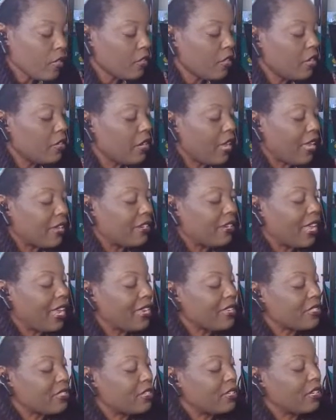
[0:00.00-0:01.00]
they're not
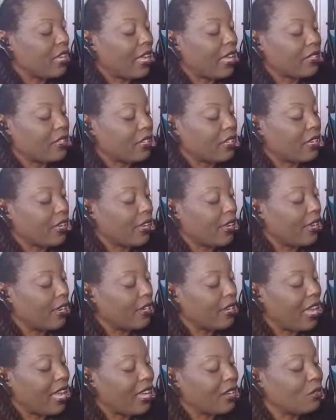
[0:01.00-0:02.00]
nasty like the
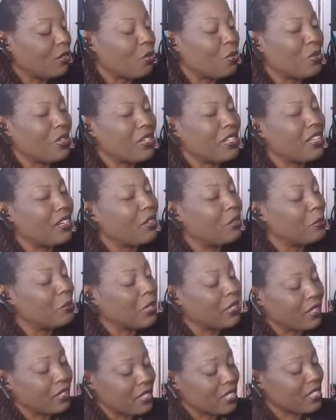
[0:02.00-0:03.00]
can. I don't know what, oh
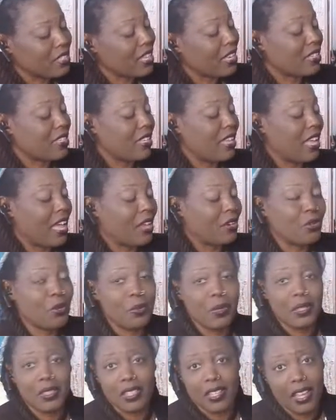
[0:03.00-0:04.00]
my goodness. Like I said, I don't know
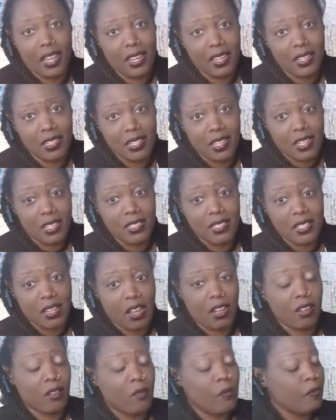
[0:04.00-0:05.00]
what the can does,
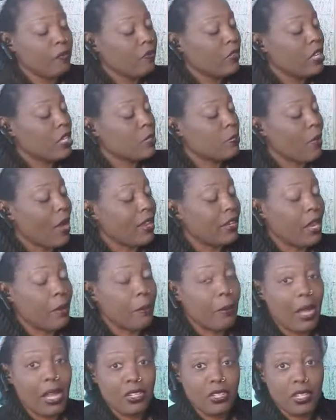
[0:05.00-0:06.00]
y'all. It's probably
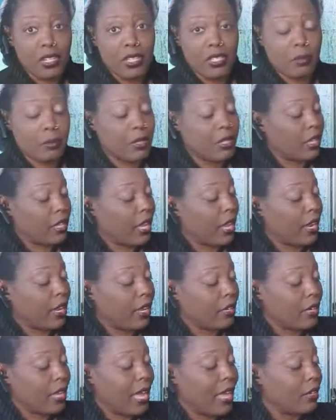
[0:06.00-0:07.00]
that botulism in the
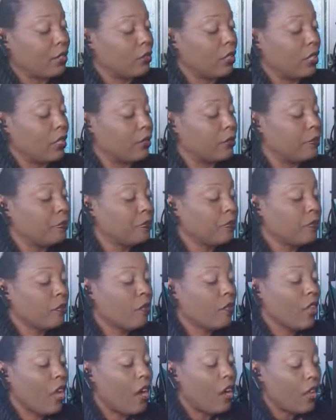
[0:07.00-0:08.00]
can. I don't know.
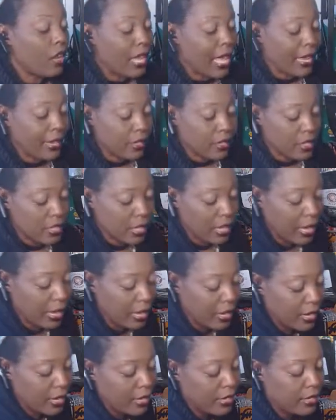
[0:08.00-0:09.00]
All I can
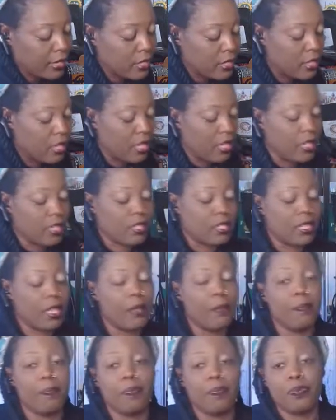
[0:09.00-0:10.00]
say is this.
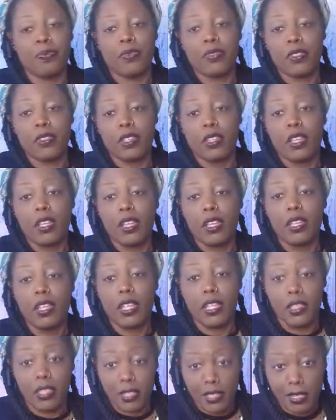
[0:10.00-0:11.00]

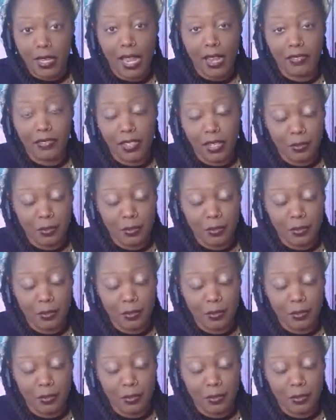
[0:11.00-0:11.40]
Get this knife